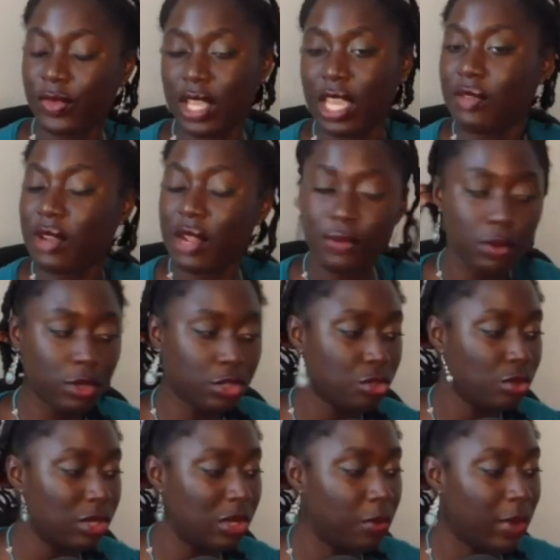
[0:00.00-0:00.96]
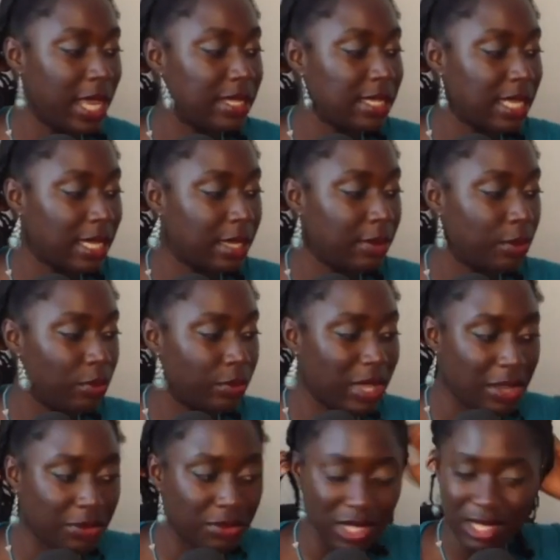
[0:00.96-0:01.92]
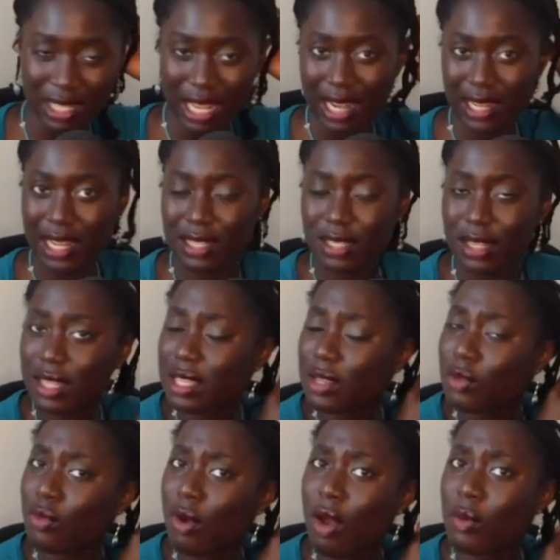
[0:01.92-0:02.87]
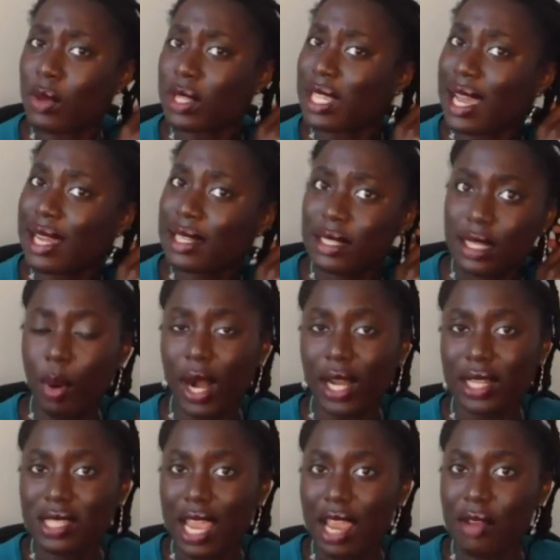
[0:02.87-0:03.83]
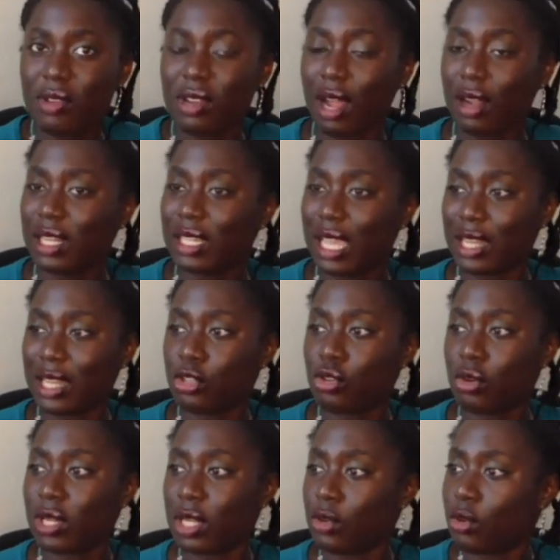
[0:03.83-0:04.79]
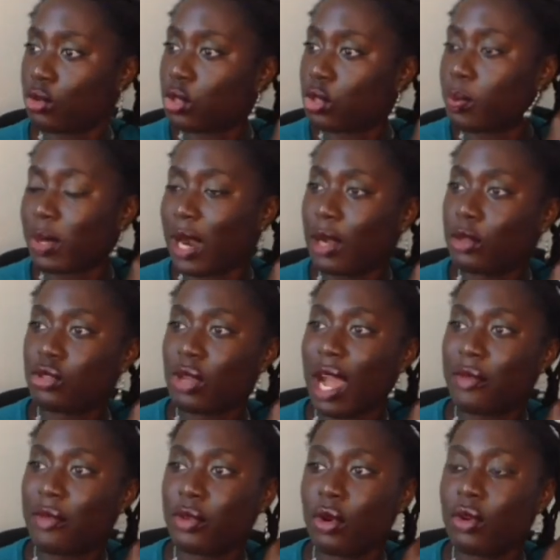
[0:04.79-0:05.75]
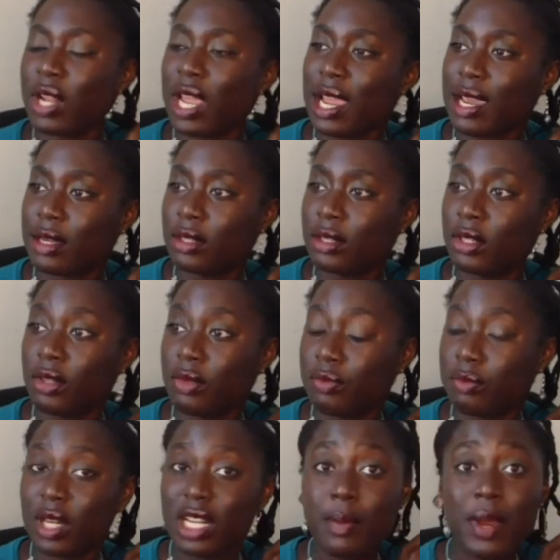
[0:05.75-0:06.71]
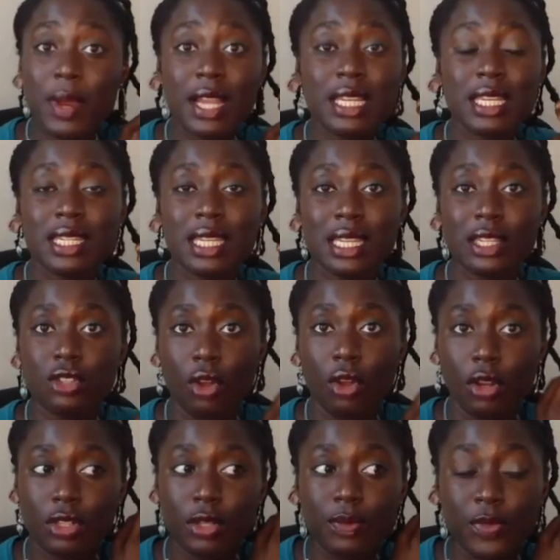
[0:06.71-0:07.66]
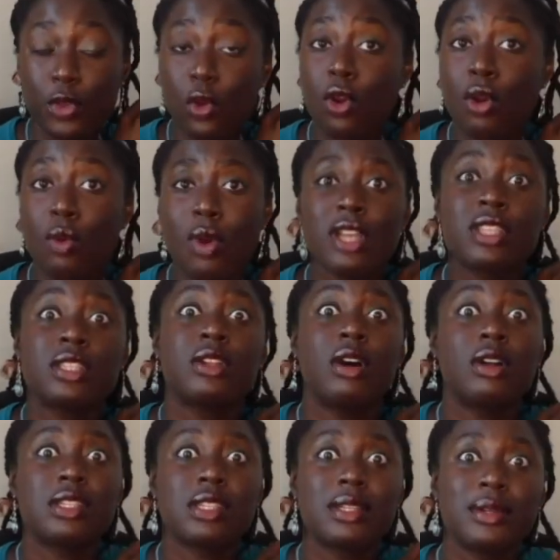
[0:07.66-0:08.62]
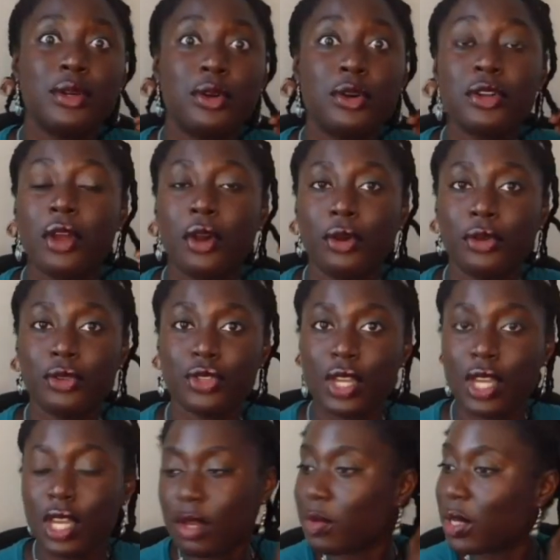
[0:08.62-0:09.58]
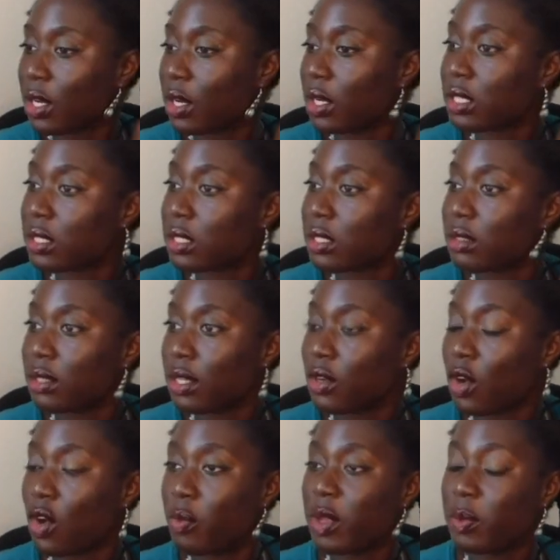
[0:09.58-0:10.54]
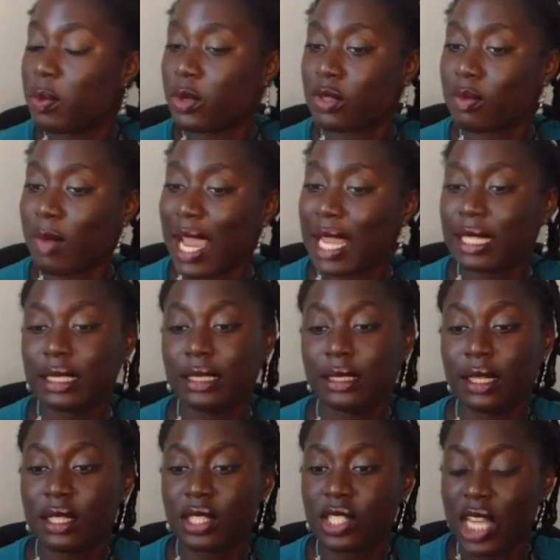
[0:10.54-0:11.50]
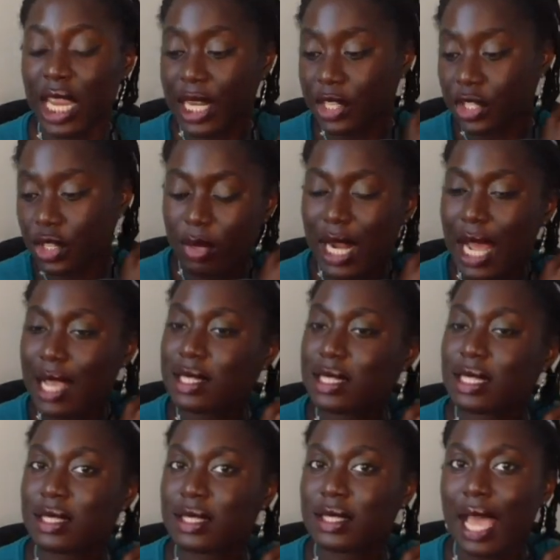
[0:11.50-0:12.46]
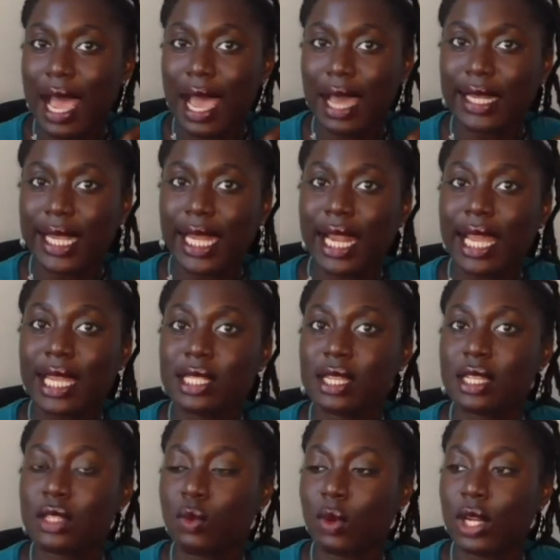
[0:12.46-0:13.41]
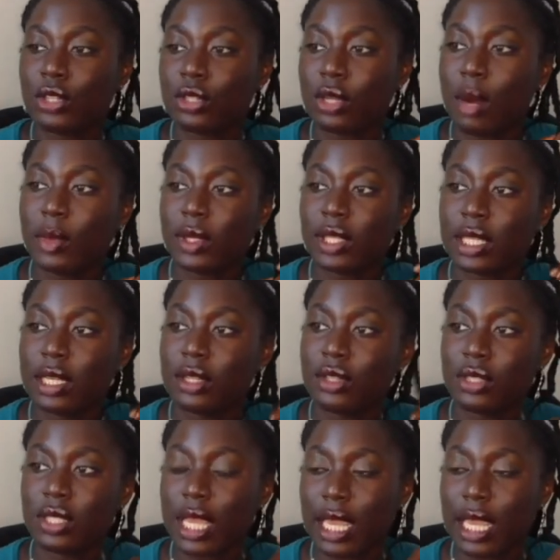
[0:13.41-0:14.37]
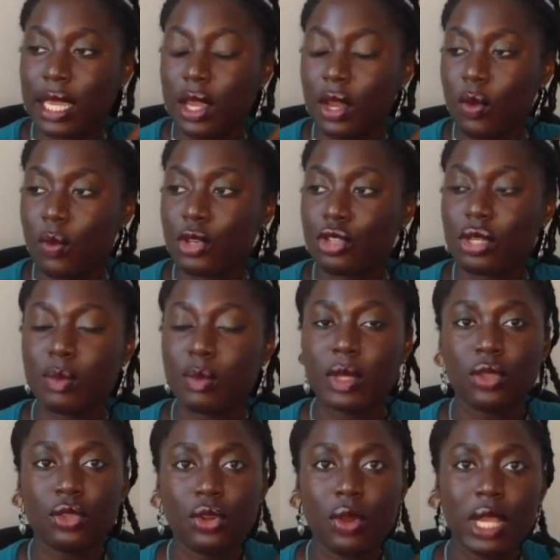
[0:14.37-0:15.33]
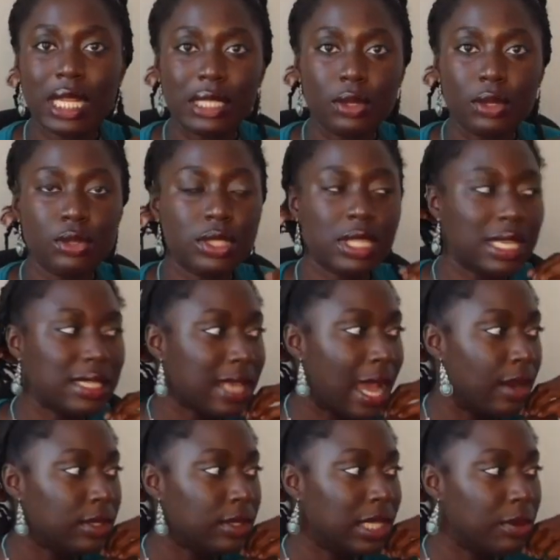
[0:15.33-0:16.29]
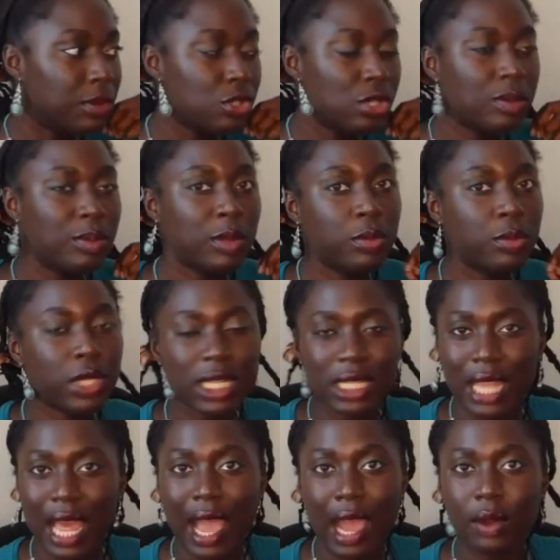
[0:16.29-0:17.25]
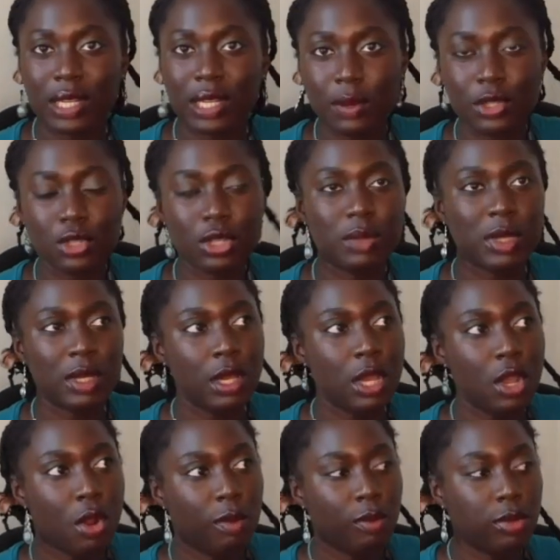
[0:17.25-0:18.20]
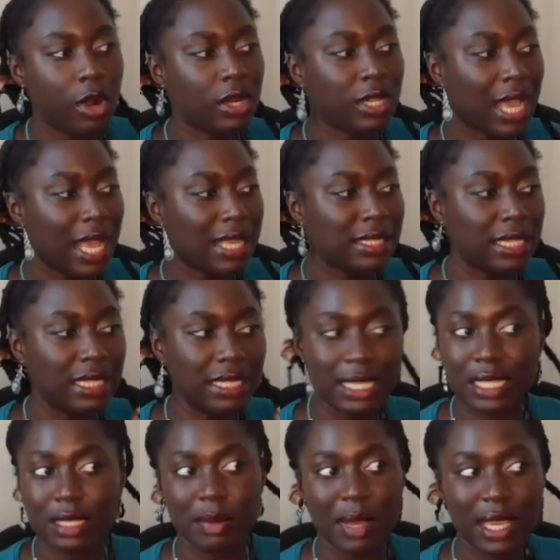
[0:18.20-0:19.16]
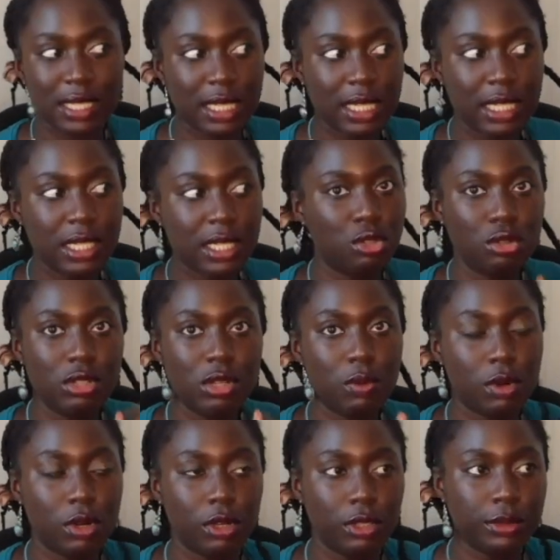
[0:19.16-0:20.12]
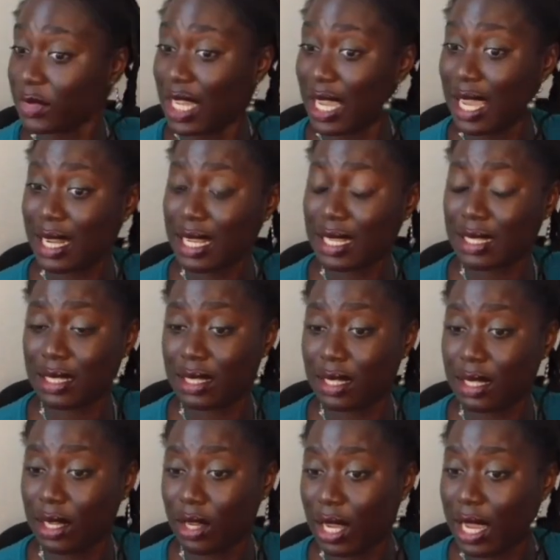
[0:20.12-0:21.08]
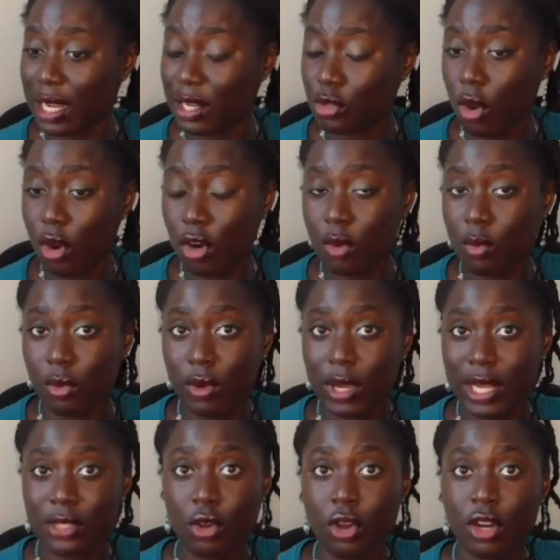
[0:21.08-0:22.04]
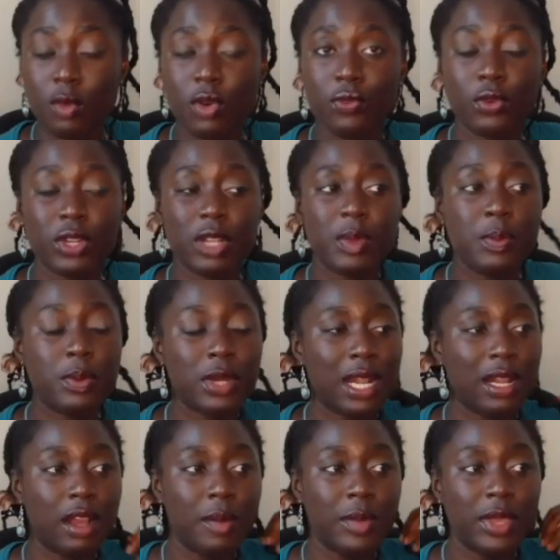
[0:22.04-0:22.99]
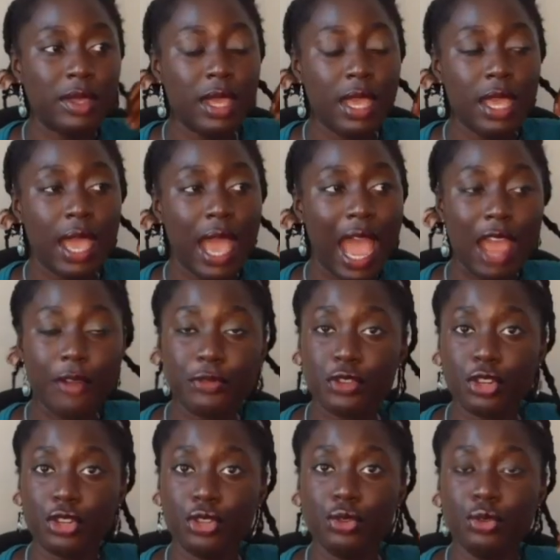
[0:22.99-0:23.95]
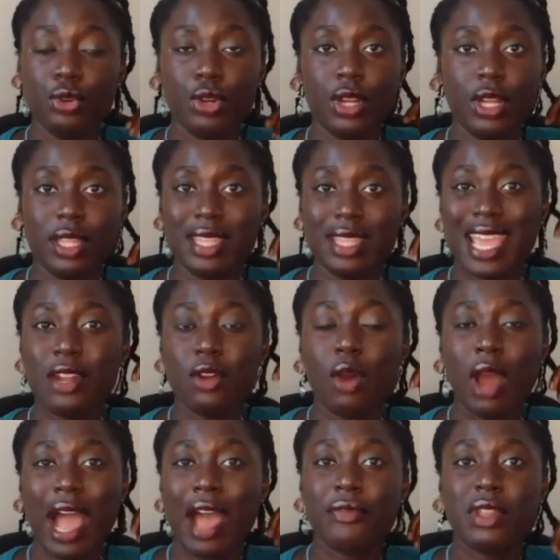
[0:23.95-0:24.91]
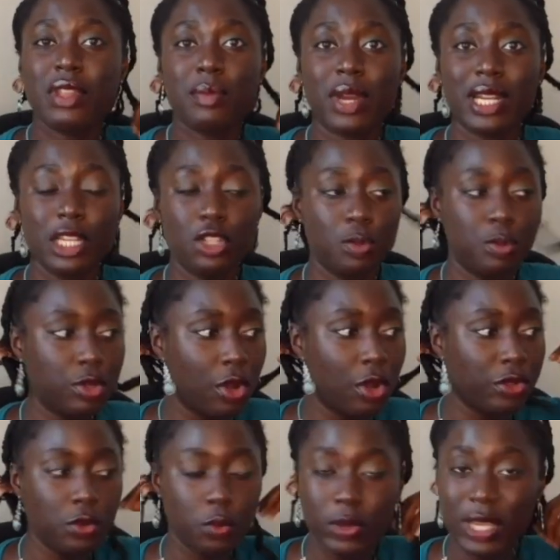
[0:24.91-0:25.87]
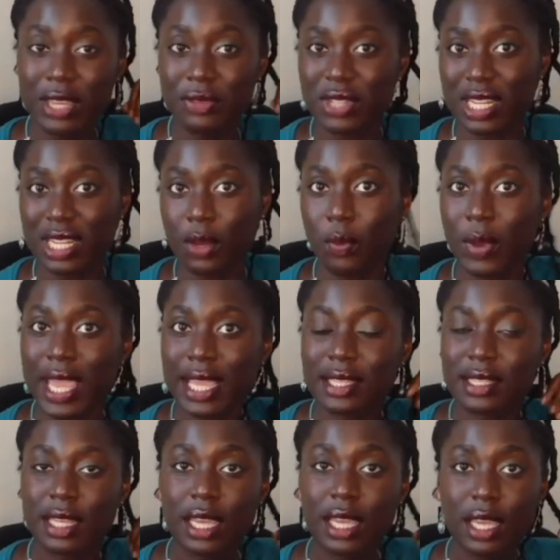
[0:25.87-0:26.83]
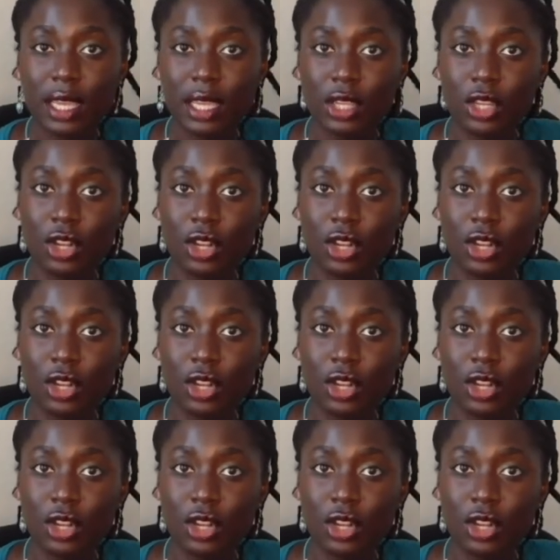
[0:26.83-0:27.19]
Even if you want to do the wigs and the weaves and that, there's nothing wrong with that. But every now and again, show that you're also proud to have your own hair. But apparently she is not, or was not. Who knows? Because, you know, people's mind does change. But that's just sad. And I just wanted to come on here to say, we shouldn't be throwing those things out there. We shouldn't be putting that out there. We shouldn't be broadcasting this message to the world. It is horrible. It's horrible for the people that are coming after you. They don't have the money to put all the weaves and the wigs. You know